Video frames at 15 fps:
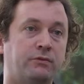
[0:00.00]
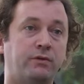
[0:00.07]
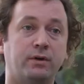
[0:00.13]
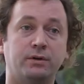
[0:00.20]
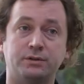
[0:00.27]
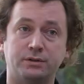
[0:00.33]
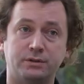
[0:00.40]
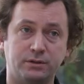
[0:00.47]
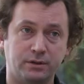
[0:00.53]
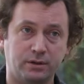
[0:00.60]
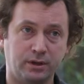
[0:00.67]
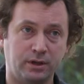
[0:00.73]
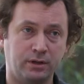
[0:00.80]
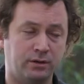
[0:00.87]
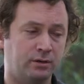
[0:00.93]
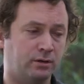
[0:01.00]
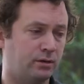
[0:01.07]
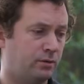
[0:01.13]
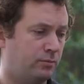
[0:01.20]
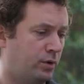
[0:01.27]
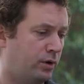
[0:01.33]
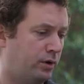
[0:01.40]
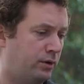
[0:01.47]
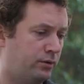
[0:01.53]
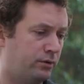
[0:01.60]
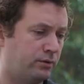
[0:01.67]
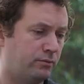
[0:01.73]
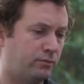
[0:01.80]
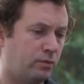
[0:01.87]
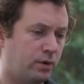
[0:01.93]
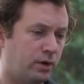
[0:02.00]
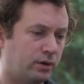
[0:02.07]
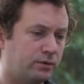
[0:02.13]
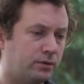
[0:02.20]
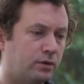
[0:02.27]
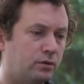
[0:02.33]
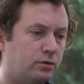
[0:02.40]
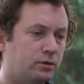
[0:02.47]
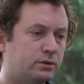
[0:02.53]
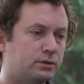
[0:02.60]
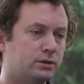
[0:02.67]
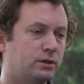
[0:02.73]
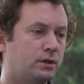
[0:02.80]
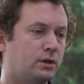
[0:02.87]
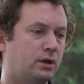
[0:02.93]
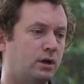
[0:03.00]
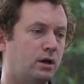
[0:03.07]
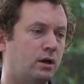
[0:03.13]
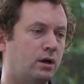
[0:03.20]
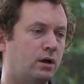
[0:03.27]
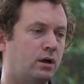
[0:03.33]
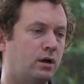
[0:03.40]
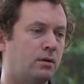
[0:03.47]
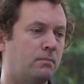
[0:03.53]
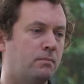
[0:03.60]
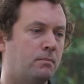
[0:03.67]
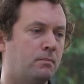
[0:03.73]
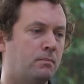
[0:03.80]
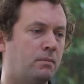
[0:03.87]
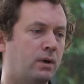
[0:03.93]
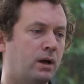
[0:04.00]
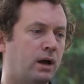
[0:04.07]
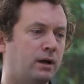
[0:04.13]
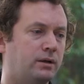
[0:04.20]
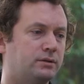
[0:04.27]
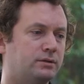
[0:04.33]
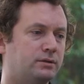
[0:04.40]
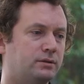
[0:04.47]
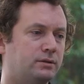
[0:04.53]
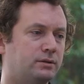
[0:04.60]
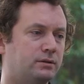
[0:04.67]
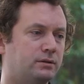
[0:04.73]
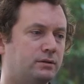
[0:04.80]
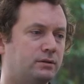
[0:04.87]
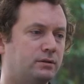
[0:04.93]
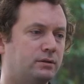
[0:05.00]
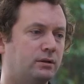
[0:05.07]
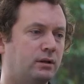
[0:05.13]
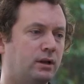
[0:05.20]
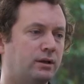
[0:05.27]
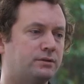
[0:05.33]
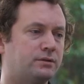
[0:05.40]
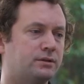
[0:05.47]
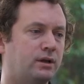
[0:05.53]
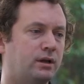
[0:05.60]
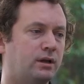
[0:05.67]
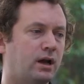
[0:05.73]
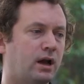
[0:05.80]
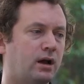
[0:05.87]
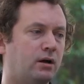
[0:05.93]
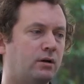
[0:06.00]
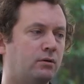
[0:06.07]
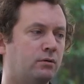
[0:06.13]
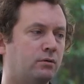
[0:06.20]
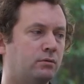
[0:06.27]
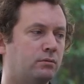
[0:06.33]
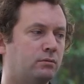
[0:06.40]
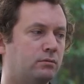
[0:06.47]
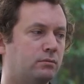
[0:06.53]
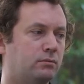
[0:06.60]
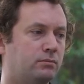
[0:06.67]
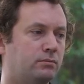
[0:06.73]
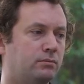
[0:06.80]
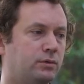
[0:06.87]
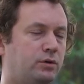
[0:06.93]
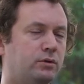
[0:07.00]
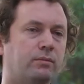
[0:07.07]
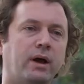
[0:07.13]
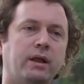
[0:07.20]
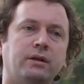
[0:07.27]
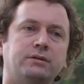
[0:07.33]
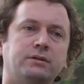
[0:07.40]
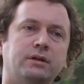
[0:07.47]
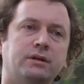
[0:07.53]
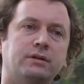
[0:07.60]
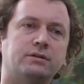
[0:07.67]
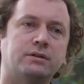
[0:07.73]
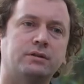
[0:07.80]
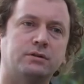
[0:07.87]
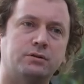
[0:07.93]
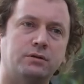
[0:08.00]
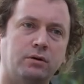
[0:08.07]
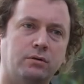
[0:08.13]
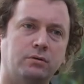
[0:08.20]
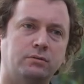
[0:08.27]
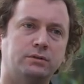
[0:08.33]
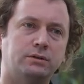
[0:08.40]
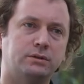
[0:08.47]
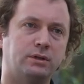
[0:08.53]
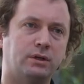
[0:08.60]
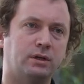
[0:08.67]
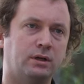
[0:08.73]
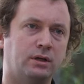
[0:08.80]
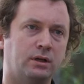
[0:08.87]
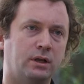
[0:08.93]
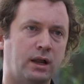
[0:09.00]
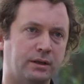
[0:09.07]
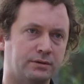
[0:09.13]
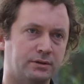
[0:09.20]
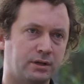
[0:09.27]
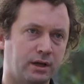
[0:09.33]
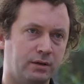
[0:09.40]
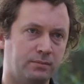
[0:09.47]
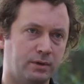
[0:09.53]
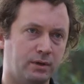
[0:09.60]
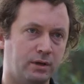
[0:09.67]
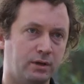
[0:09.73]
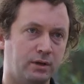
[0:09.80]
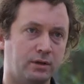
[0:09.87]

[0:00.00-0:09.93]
First in bodies of work that looked at, let's say, how humanity has controlled landscape.